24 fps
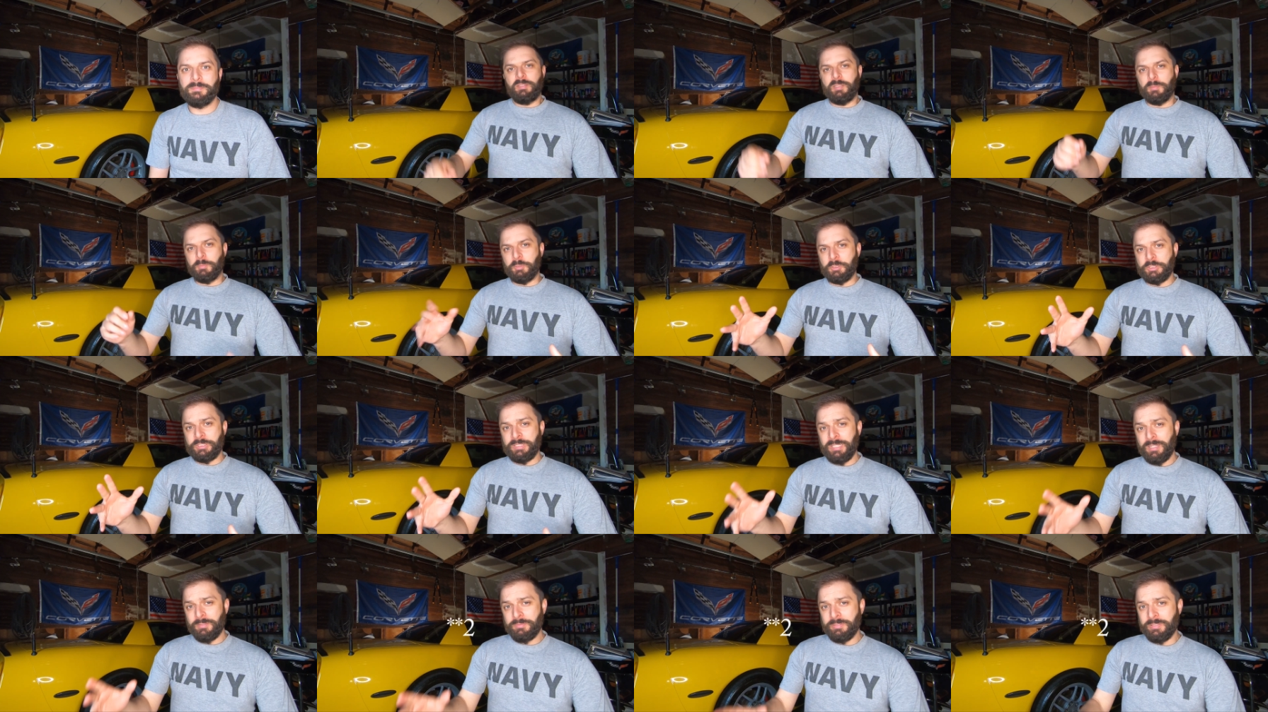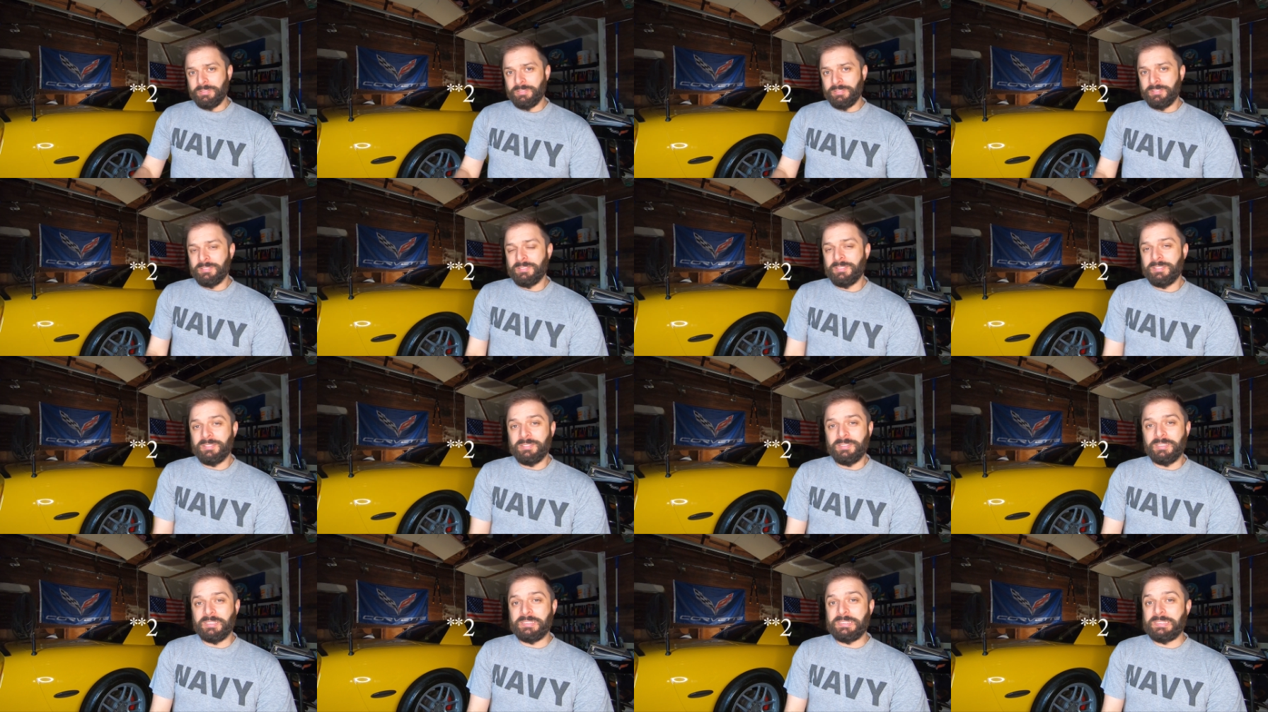Number seven,
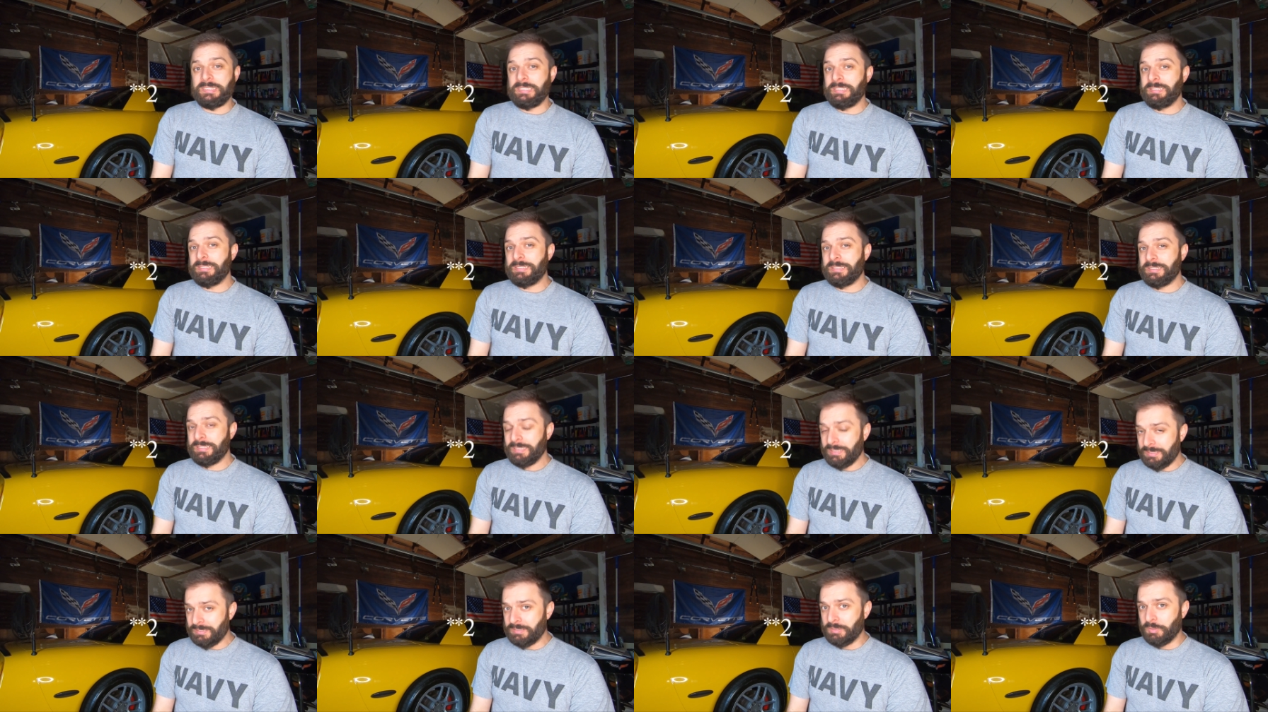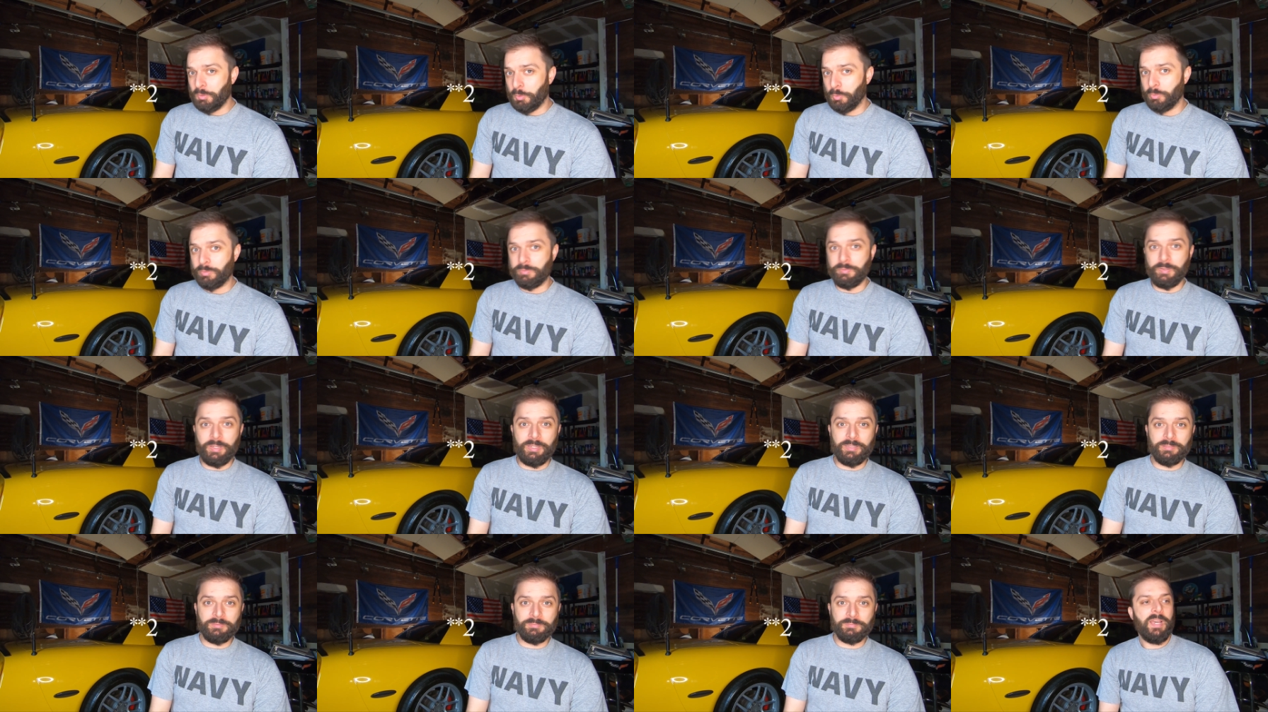the C6
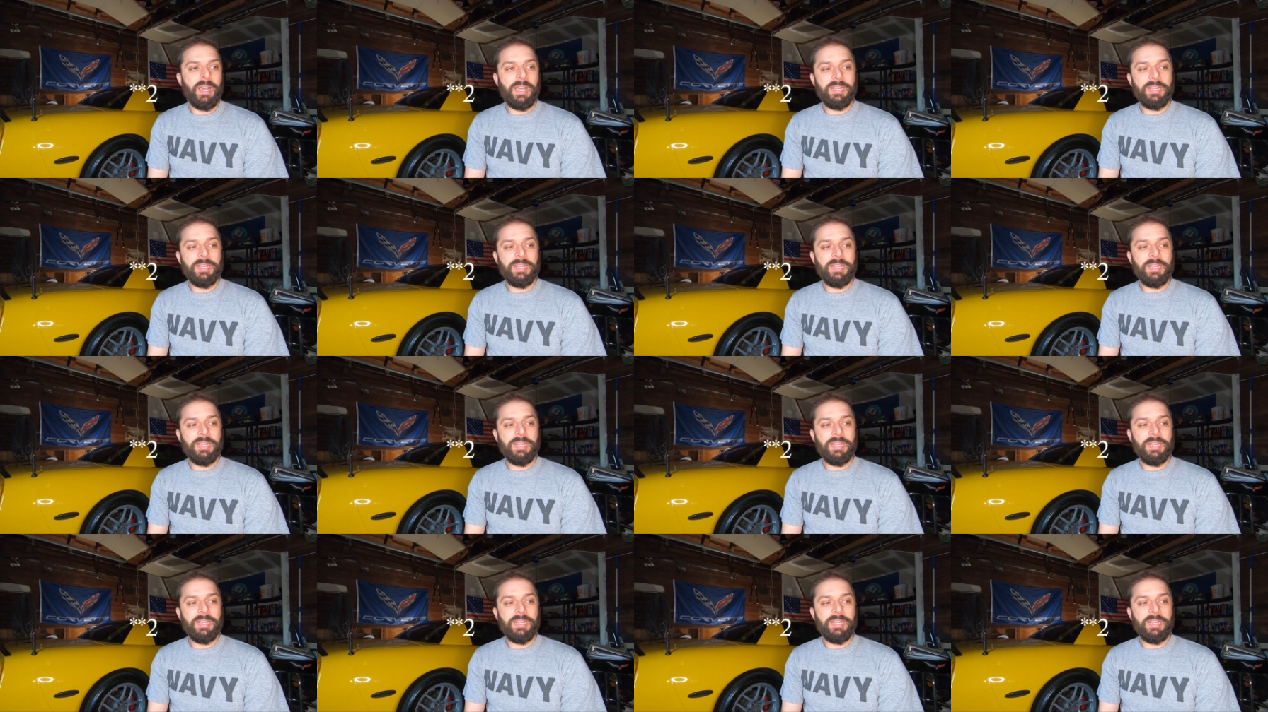Corvette.